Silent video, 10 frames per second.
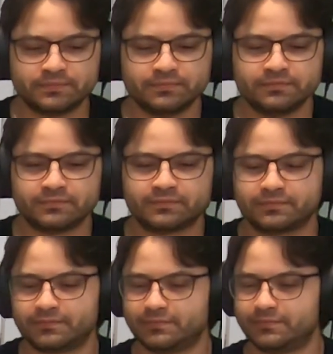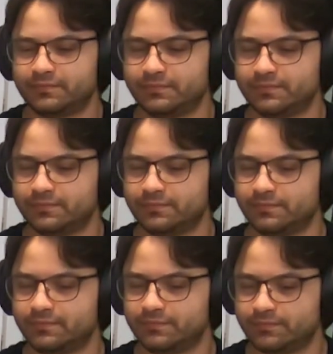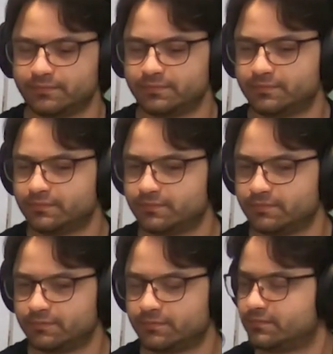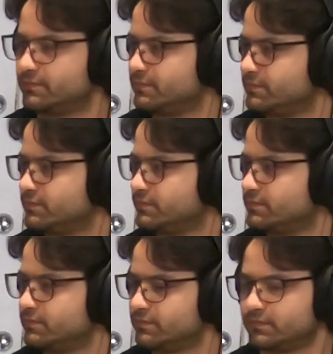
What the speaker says: [no speech]